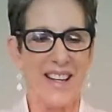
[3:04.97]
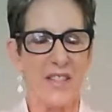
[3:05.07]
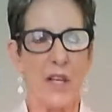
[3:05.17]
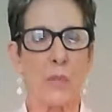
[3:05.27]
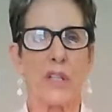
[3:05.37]

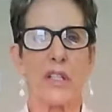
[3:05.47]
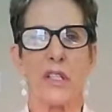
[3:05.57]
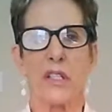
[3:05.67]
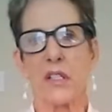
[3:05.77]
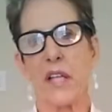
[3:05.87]
So I wanted
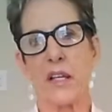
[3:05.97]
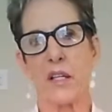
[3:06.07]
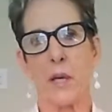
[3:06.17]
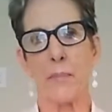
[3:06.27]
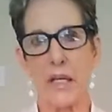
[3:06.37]
to take
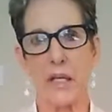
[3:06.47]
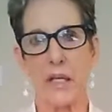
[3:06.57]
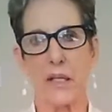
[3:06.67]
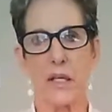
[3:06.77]
a minute